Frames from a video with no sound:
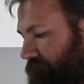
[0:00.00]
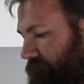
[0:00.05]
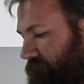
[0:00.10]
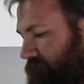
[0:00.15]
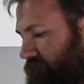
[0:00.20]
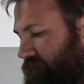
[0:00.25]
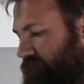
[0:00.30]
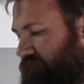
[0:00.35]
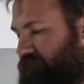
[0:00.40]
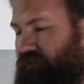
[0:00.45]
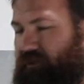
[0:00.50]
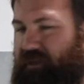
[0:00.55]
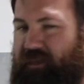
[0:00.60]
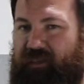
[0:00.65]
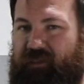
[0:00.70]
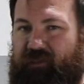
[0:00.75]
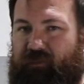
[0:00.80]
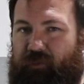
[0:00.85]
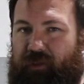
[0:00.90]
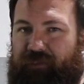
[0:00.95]
Suzuki
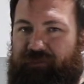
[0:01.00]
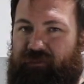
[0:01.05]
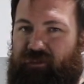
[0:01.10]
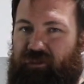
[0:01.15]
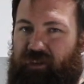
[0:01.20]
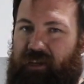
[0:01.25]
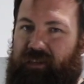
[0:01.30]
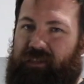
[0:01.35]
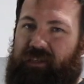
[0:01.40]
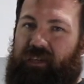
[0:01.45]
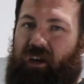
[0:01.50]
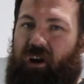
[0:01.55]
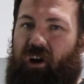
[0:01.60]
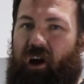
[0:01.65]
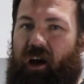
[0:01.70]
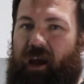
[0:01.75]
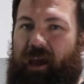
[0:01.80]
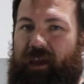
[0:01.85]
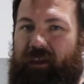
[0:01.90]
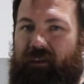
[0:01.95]
Swift
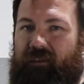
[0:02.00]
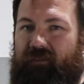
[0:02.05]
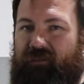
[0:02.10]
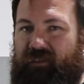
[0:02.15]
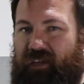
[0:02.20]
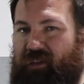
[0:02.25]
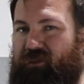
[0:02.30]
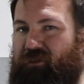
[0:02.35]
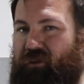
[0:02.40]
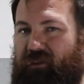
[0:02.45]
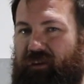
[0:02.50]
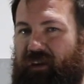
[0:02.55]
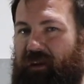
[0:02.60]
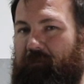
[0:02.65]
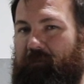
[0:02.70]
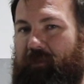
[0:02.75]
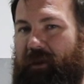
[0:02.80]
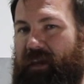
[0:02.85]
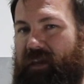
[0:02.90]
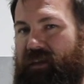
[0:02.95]
GTI
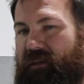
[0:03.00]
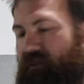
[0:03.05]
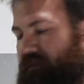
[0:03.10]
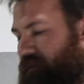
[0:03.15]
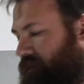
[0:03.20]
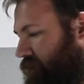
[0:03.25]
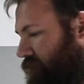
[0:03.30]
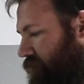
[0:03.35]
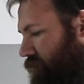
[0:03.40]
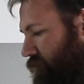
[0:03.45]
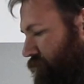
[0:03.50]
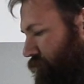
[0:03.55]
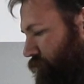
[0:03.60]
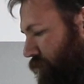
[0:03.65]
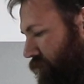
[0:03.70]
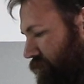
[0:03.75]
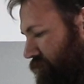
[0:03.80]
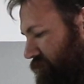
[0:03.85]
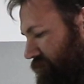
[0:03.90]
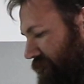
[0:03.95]
G13B
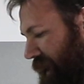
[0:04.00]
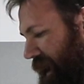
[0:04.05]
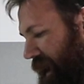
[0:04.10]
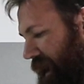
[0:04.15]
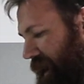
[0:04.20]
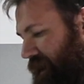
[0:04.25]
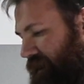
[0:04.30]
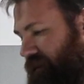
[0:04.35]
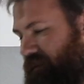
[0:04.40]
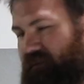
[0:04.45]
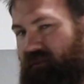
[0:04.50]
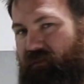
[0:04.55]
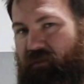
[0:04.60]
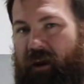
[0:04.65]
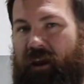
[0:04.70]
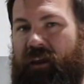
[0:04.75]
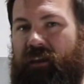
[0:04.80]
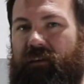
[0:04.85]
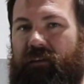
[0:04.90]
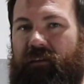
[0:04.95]
rods and
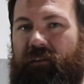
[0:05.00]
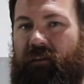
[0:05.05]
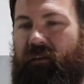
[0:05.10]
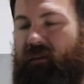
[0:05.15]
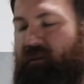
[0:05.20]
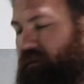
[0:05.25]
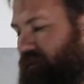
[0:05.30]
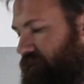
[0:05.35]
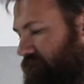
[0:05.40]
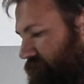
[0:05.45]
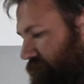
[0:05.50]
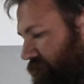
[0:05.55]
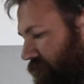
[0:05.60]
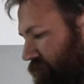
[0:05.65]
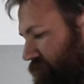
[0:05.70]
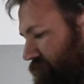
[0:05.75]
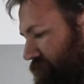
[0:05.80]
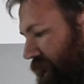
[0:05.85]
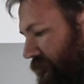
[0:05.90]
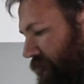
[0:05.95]
crank. So
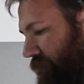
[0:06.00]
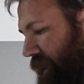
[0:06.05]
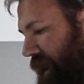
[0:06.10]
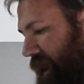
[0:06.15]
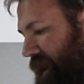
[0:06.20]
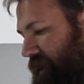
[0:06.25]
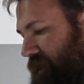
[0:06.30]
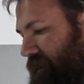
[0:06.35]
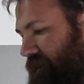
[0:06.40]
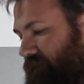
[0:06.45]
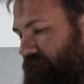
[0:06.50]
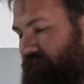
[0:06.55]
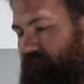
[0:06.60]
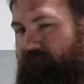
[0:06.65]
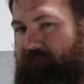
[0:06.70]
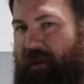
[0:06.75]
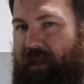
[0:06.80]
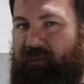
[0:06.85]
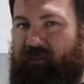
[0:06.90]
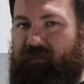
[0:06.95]
it's now a
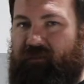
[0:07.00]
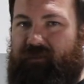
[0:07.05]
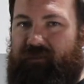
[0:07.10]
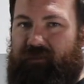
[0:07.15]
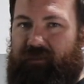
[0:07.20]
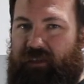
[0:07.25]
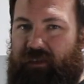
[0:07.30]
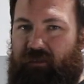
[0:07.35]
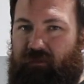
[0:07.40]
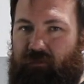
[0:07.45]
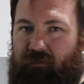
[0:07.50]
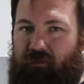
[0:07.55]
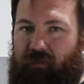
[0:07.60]
balanced steel